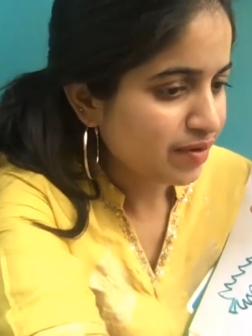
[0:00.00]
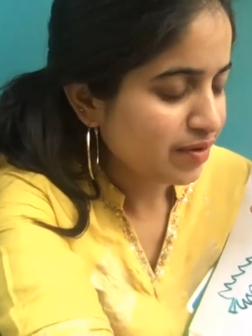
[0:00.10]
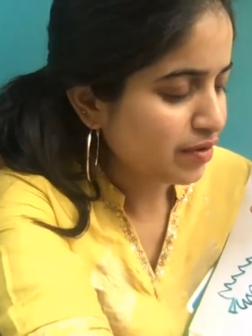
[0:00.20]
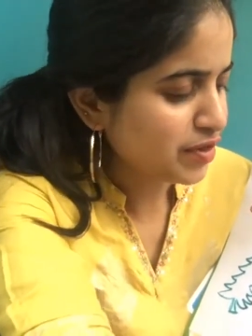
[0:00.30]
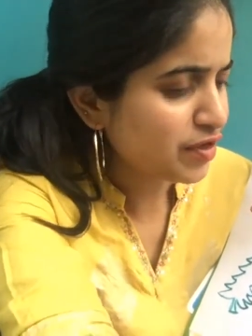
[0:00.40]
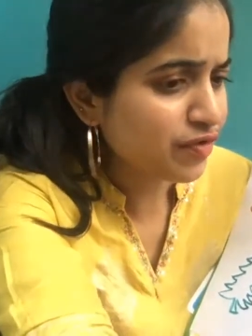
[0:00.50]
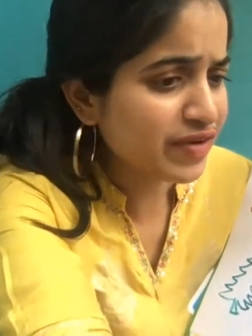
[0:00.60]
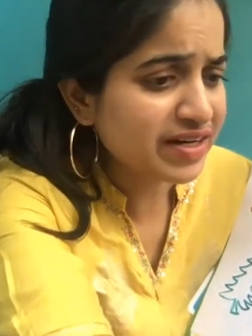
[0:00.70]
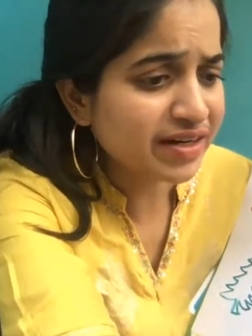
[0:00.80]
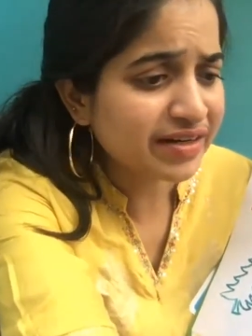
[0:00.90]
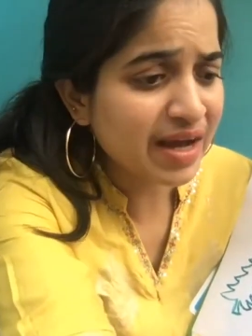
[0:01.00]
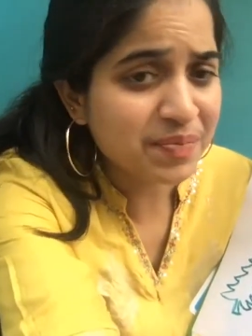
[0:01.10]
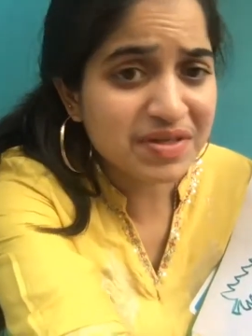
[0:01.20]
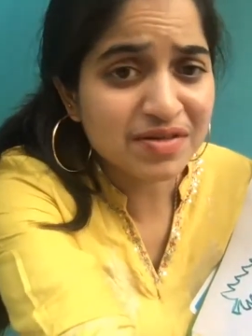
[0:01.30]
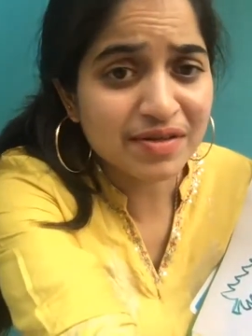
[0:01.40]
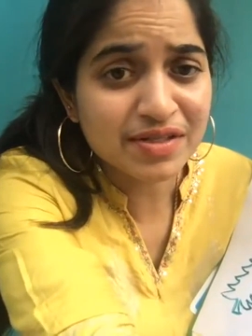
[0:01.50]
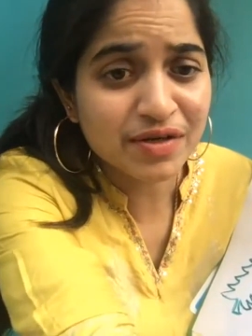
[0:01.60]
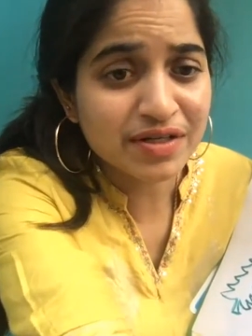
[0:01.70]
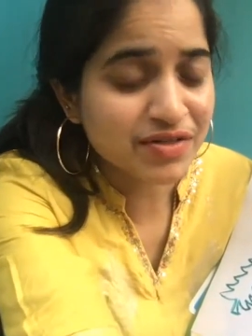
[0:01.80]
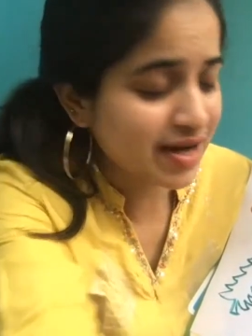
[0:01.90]
Or your winter cap is also
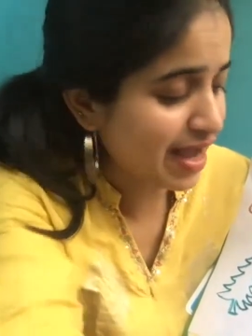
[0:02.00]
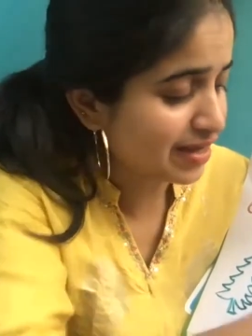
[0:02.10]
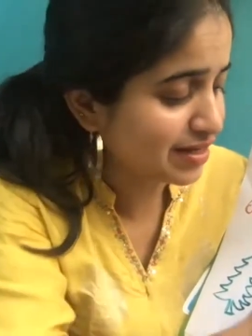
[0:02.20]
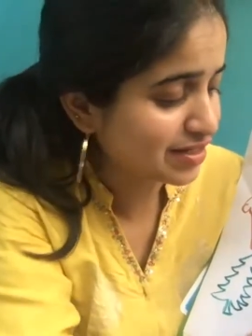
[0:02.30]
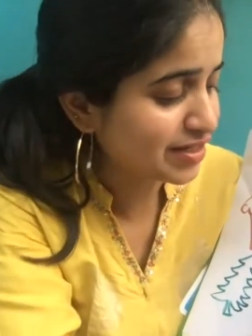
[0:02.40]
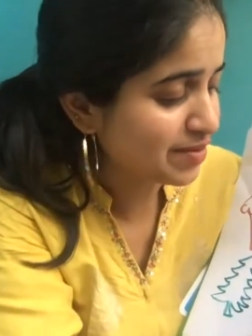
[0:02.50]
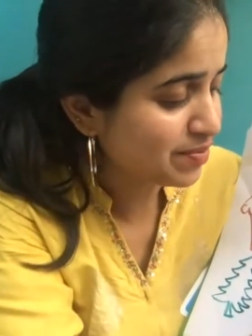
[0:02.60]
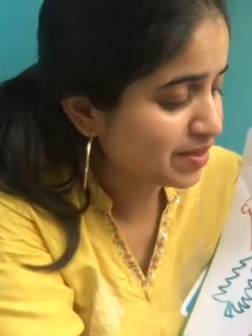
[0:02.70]
in triangle shape.